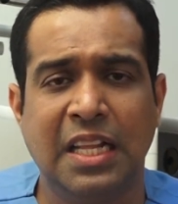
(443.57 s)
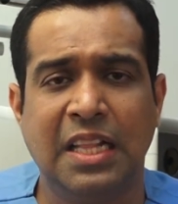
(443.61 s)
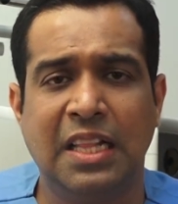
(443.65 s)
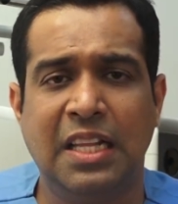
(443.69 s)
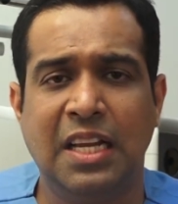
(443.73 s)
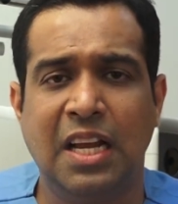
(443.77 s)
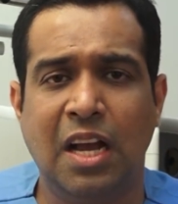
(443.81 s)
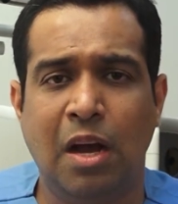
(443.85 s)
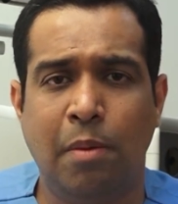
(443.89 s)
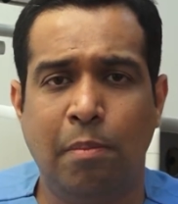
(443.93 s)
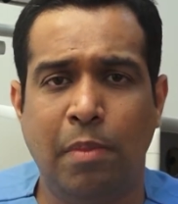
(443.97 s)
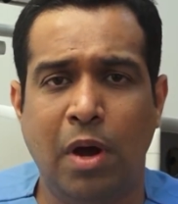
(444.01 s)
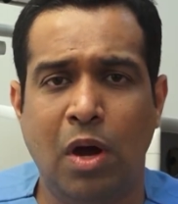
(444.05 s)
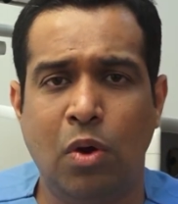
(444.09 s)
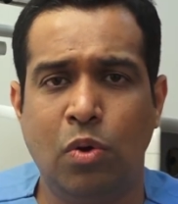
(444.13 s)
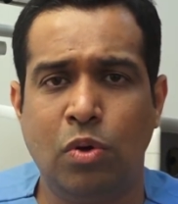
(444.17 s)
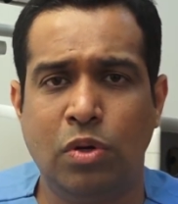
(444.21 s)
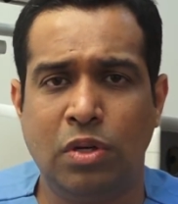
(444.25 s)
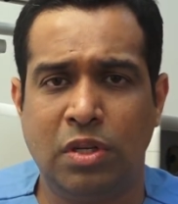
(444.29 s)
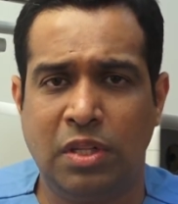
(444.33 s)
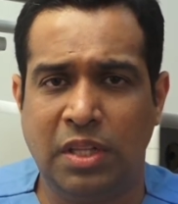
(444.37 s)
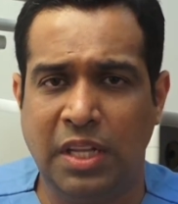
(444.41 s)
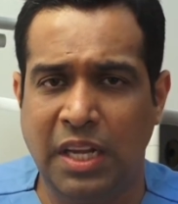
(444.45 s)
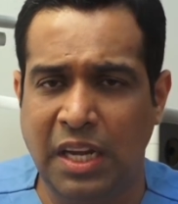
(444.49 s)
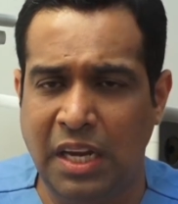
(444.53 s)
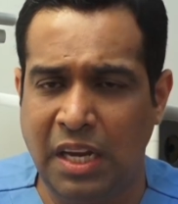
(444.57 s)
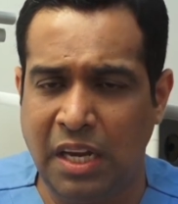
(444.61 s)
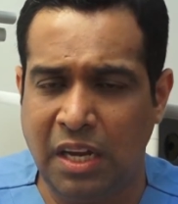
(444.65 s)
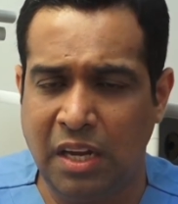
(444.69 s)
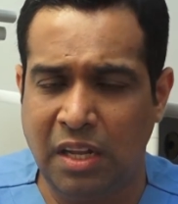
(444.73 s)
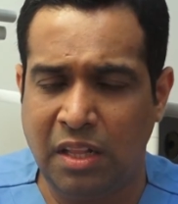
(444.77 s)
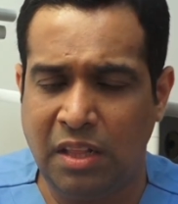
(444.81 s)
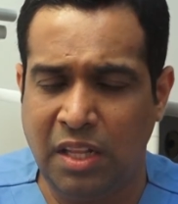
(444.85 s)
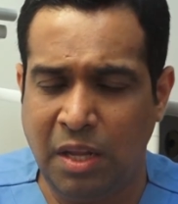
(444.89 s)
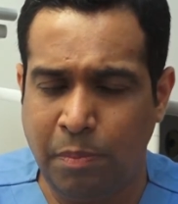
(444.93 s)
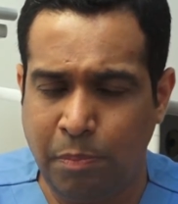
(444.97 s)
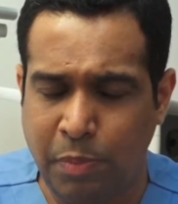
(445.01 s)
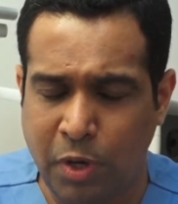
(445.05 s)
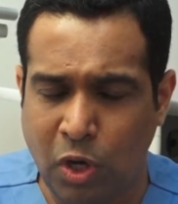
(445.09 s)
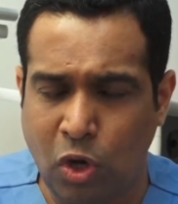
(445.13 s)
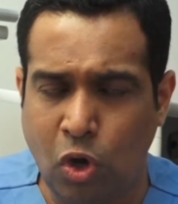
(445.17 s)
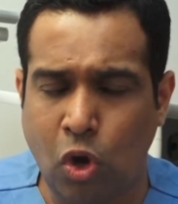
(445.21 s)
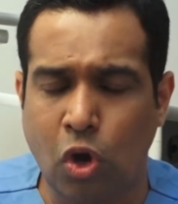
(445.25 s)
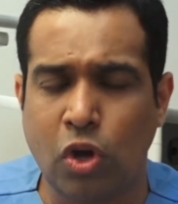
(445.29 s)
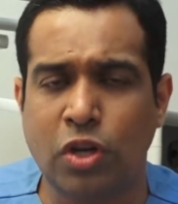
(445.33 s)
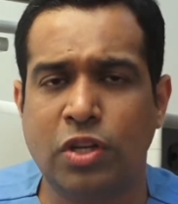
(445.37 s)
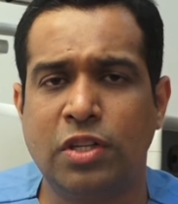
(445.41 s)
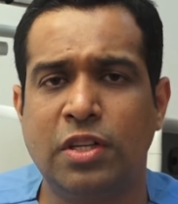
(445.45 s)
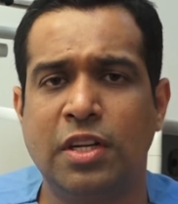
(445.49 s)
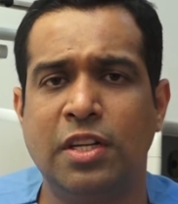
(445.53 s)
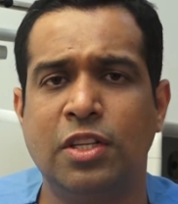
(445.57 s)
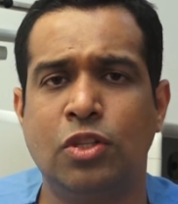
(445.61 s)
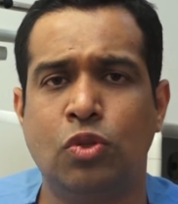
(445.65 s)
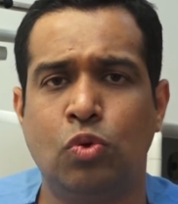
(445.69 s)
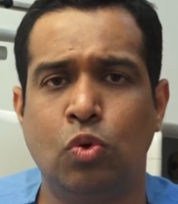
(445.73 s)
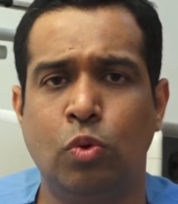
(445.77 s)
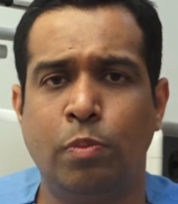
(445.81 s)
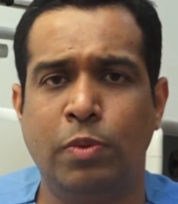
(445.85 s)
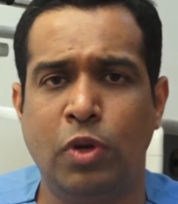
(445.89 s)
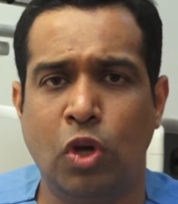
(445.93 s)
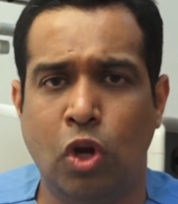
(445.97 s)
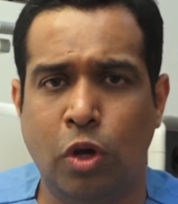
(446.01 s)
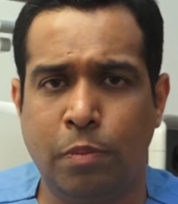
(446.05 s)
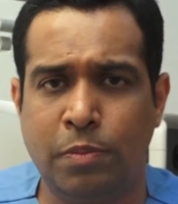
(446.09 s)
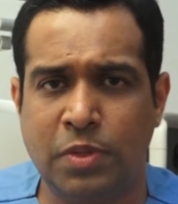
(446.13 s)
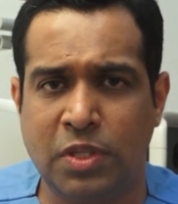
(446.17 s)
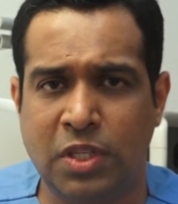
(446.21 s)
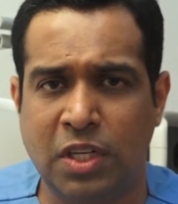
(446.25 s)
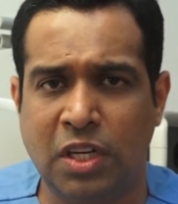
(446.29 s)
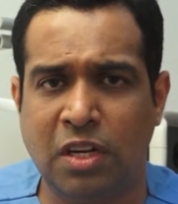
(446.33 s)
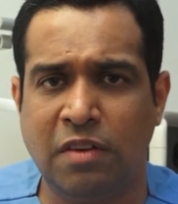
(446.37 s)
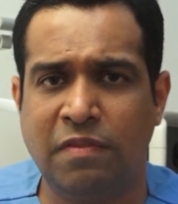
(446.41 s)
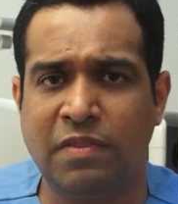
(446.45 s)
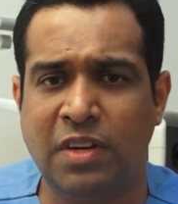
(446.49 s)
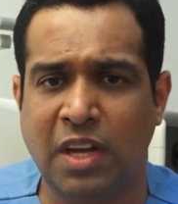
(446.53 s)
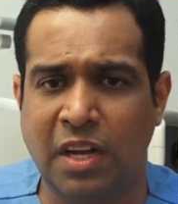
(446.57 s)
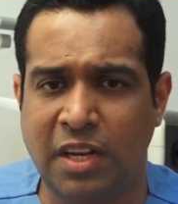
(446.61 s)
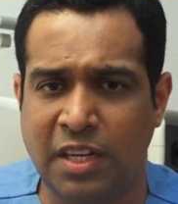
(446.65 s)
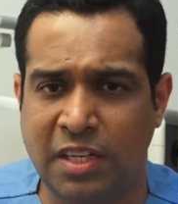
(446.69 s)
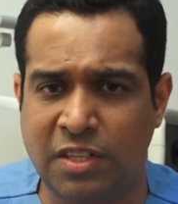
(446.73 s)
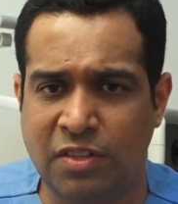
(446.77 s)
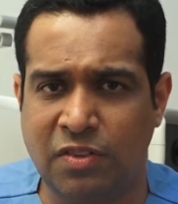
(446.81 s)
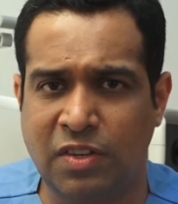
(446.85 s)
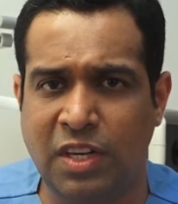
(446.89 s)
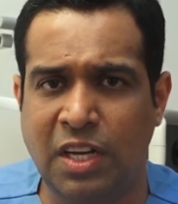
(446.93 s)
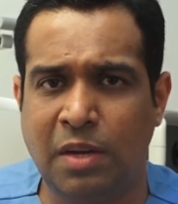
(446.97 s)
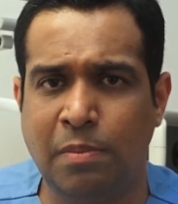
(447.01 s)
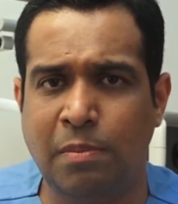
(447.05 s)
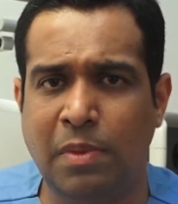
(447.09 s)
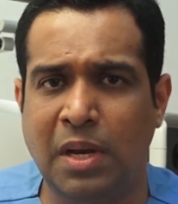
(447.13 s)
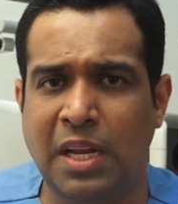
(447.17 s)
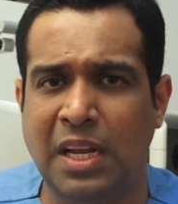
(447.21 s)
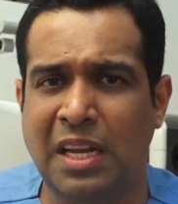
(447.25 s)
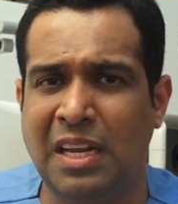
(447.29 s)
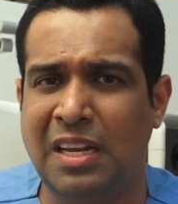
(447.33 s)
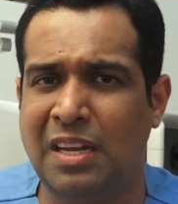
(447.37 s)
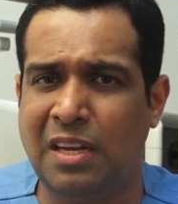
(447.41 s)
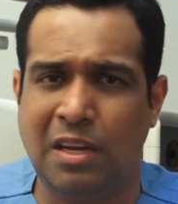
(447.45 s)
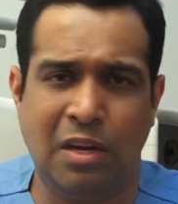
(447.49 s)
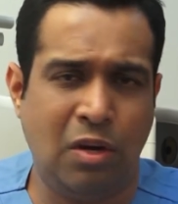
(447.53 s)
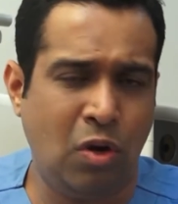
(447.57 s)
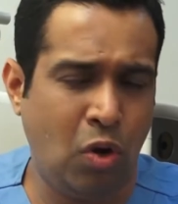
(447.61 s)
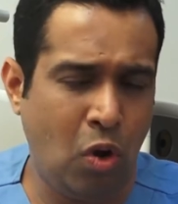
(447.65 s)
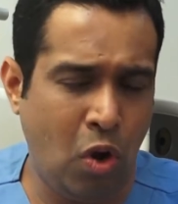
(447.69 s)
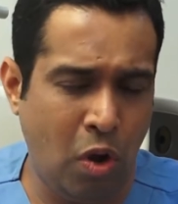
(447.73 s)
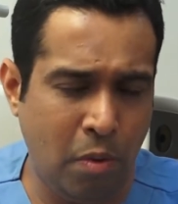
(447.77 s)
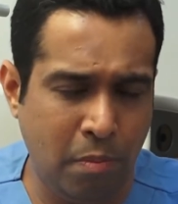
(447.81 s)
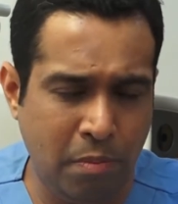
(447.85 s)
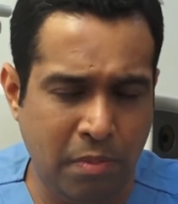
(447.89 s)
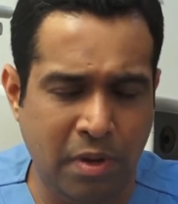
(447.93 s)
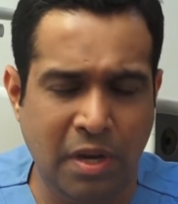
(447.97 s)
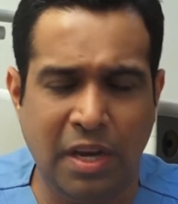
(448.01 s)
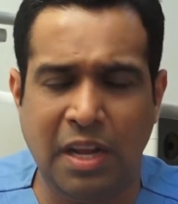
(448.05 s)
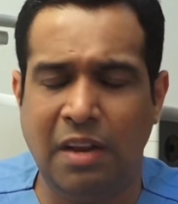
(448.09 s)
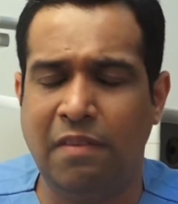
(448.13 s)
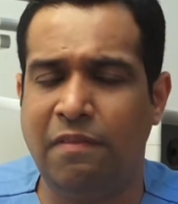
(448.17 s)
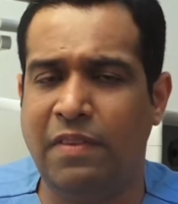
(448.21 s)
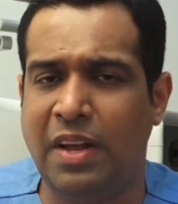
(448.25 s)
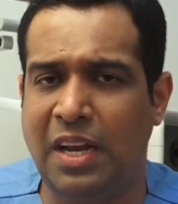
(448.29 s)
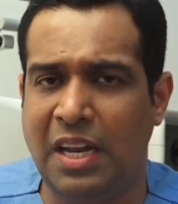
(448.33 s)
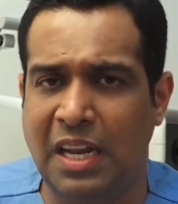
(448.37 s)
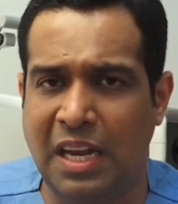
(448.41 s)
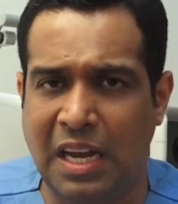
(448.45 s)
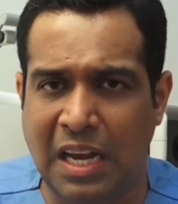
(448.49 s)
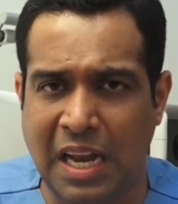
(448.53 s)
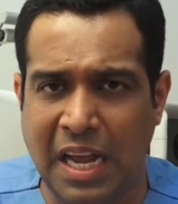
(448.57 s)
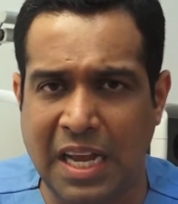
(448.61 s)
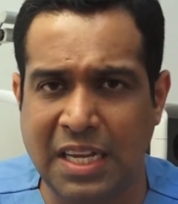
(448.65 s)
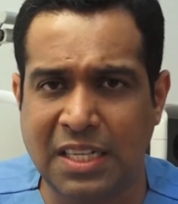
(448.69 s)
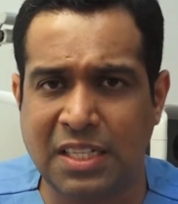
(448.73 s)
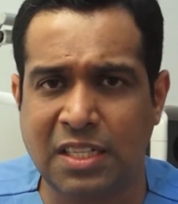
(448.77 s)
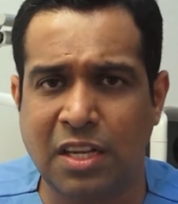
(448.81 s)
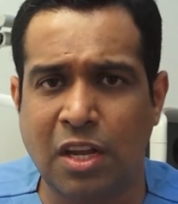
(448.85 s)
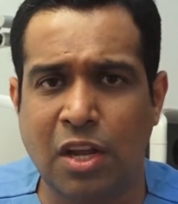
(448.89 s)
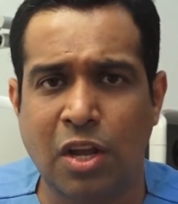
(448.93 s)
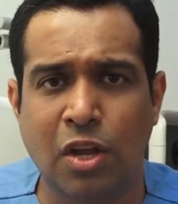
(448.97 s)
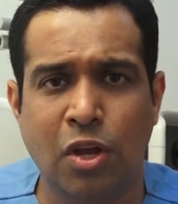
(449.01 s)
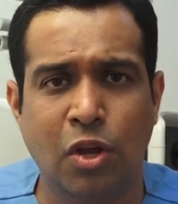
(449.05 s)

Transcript: The precautions to be observed are extremely common and very less.